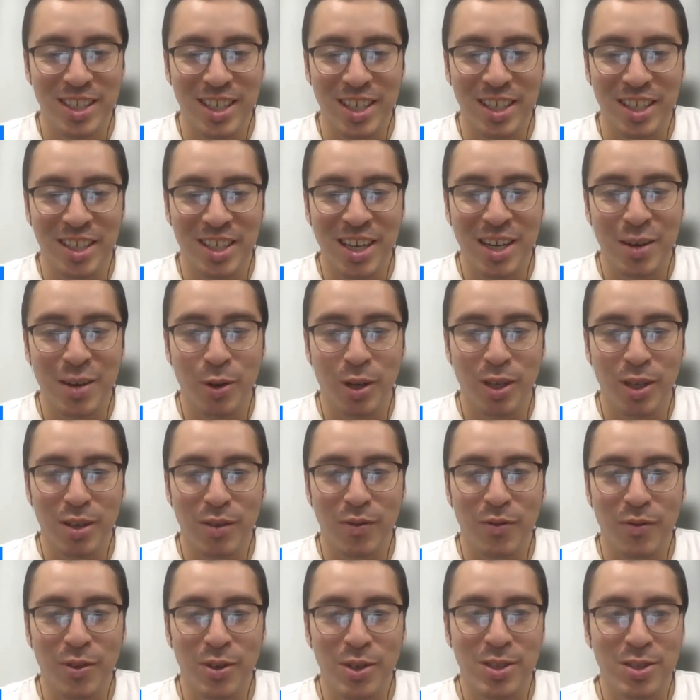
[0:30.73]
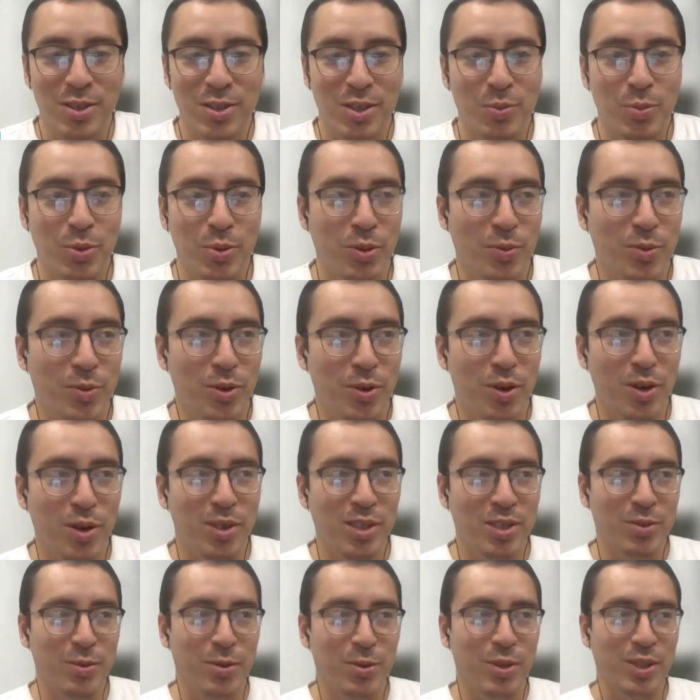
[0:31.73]
Again, we're gonna finish this book, bro. I
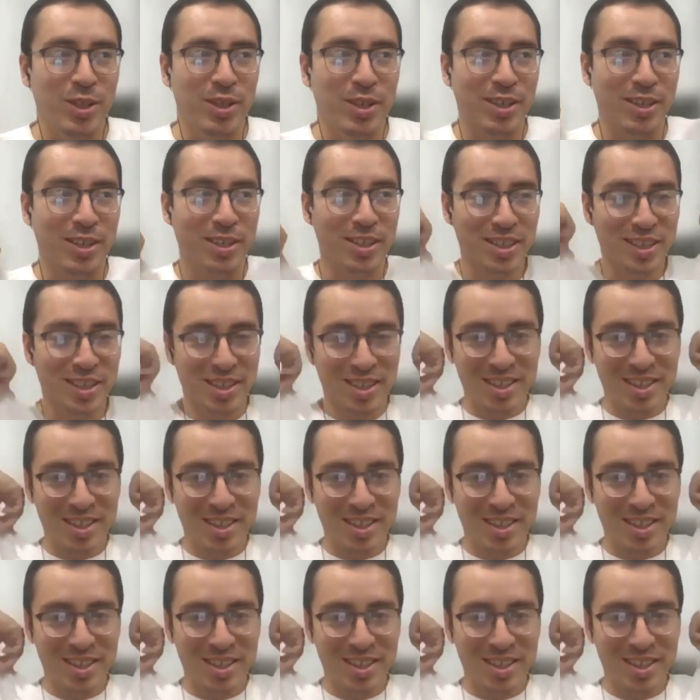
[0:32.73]
swear to God.